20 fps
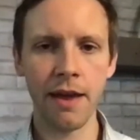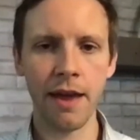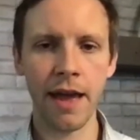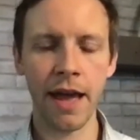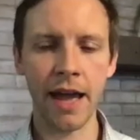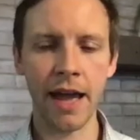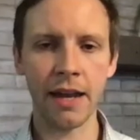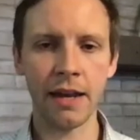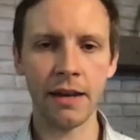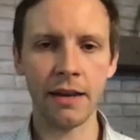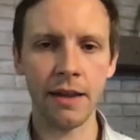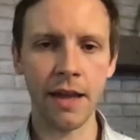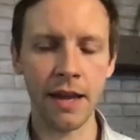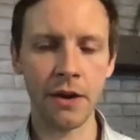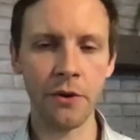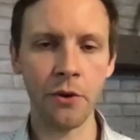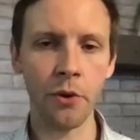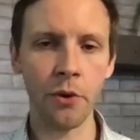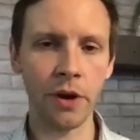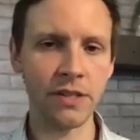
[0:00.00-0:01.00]
And
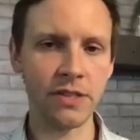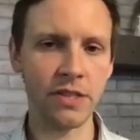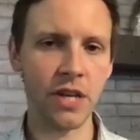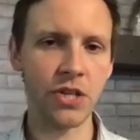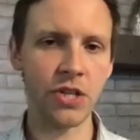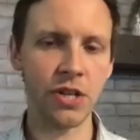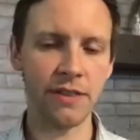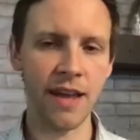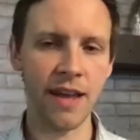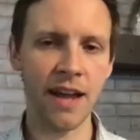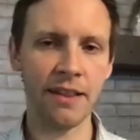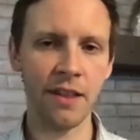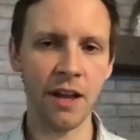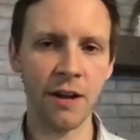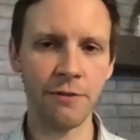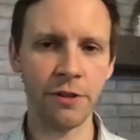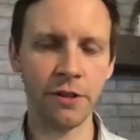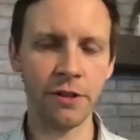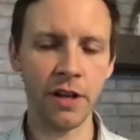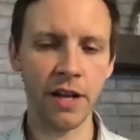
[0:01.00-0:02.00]
an organization at that
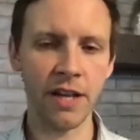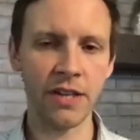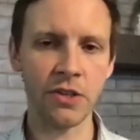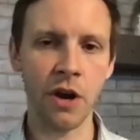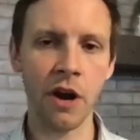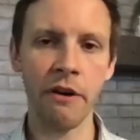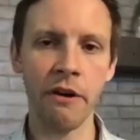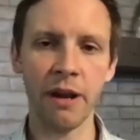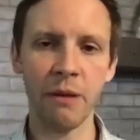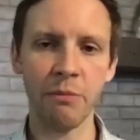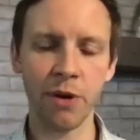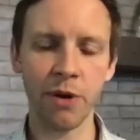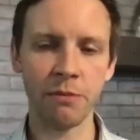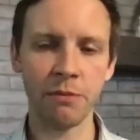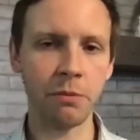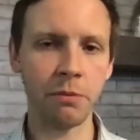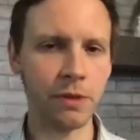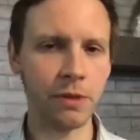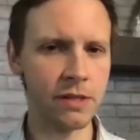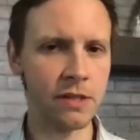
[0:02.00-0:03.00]
level has already
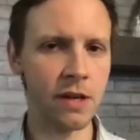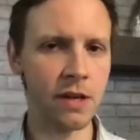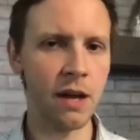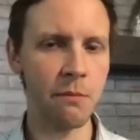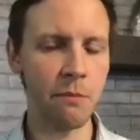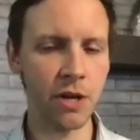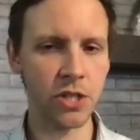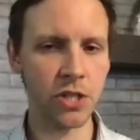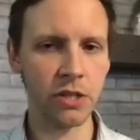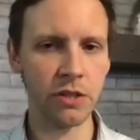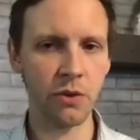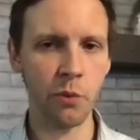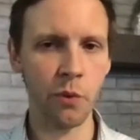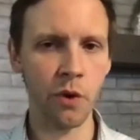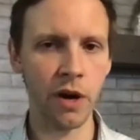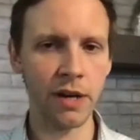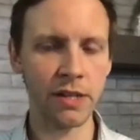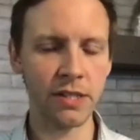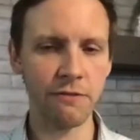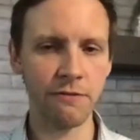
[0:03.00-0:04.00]
probably done much of the
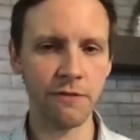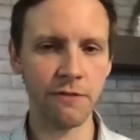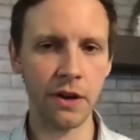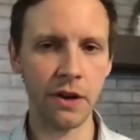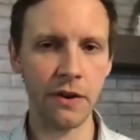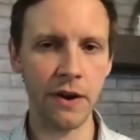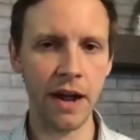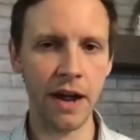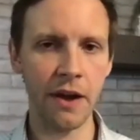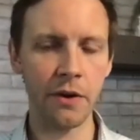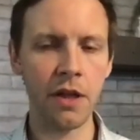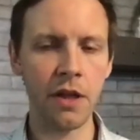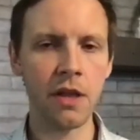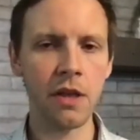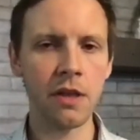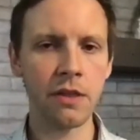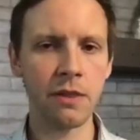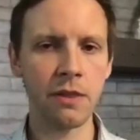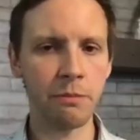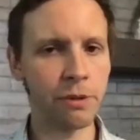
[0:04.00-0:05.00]
work to figure out
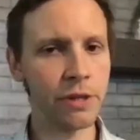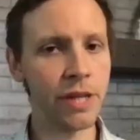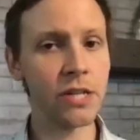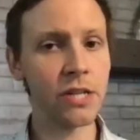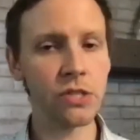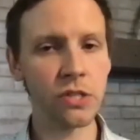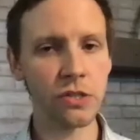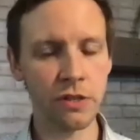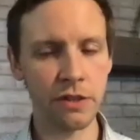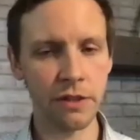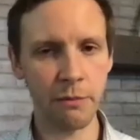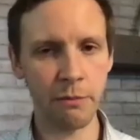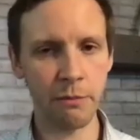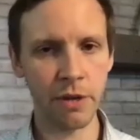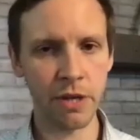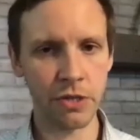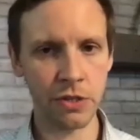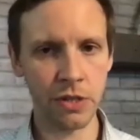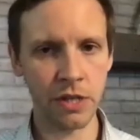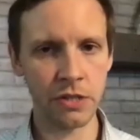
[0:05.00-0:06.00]
the places in their
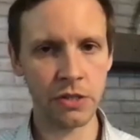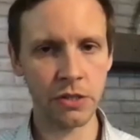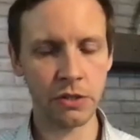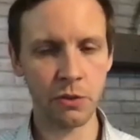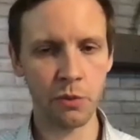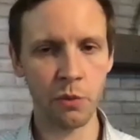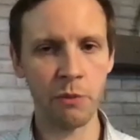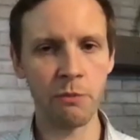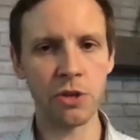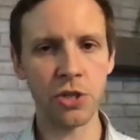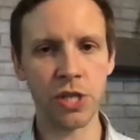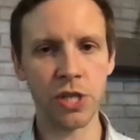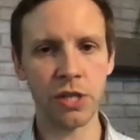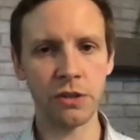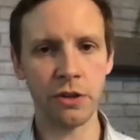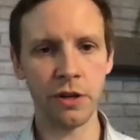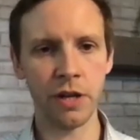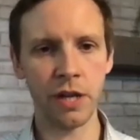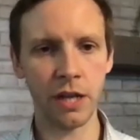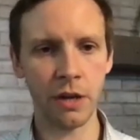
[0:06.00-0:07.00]
business where machine
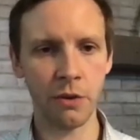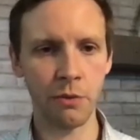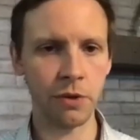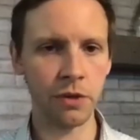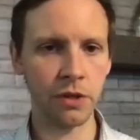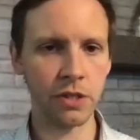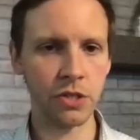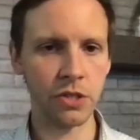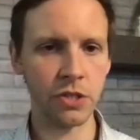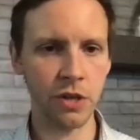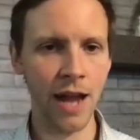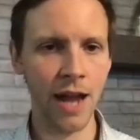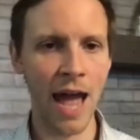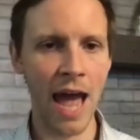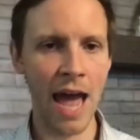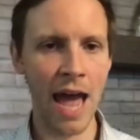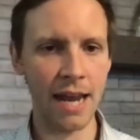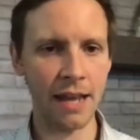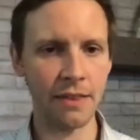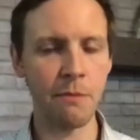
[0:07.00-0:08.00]
learning can really start
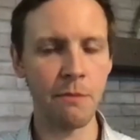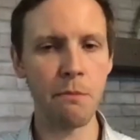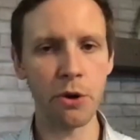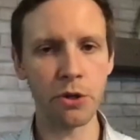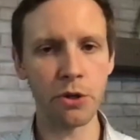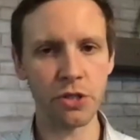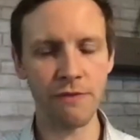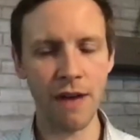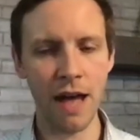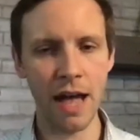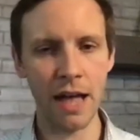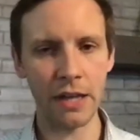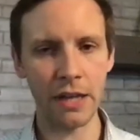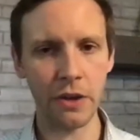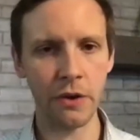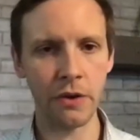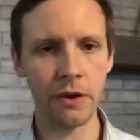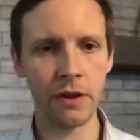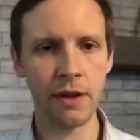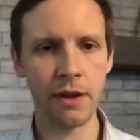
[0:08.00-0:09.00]
adding the most
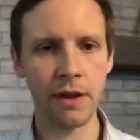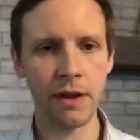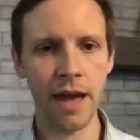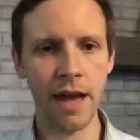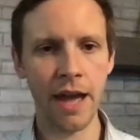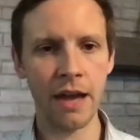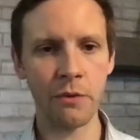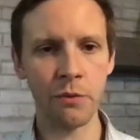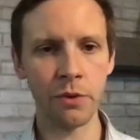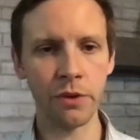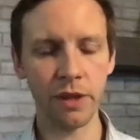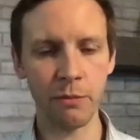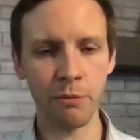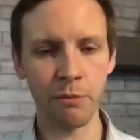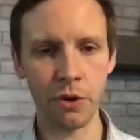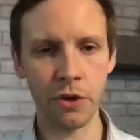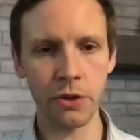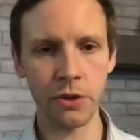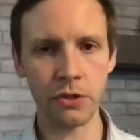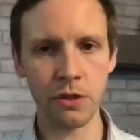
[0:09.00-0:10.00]
value and really
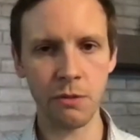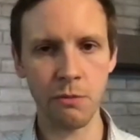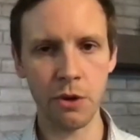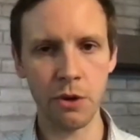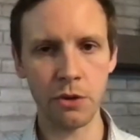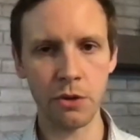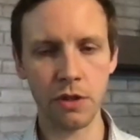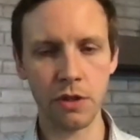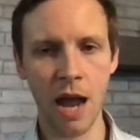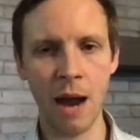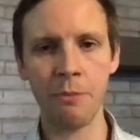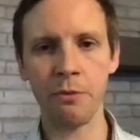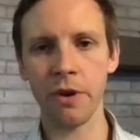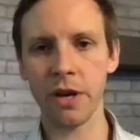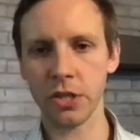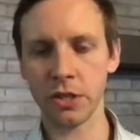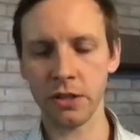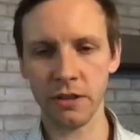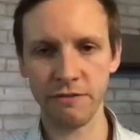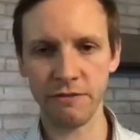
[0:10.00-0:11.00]
produce the most
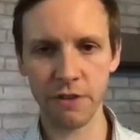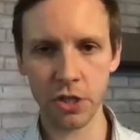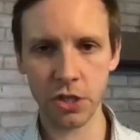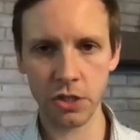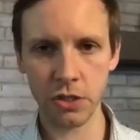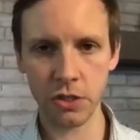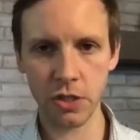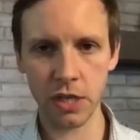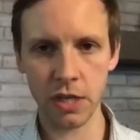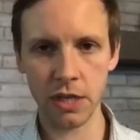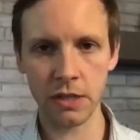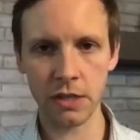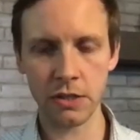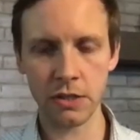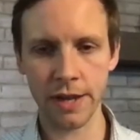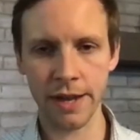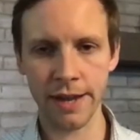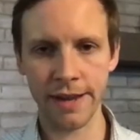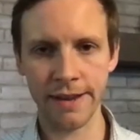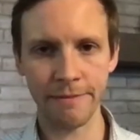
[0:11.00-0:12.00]
operational efficiencies
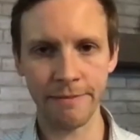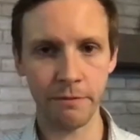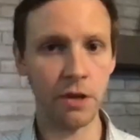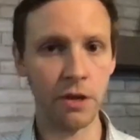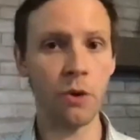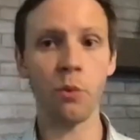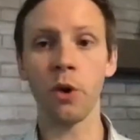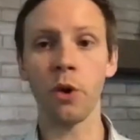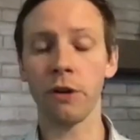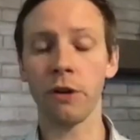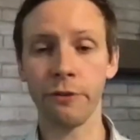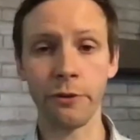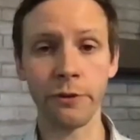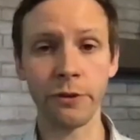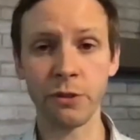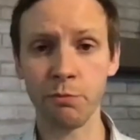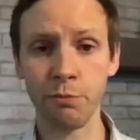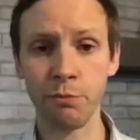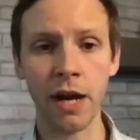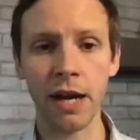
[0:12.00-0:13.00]
and
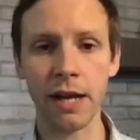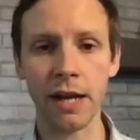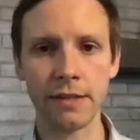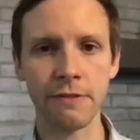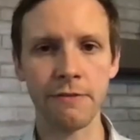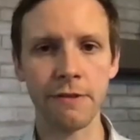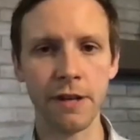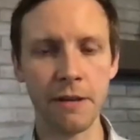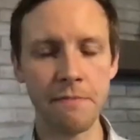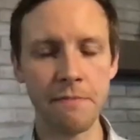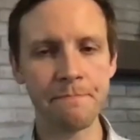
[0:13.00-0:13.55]
workforce productivity.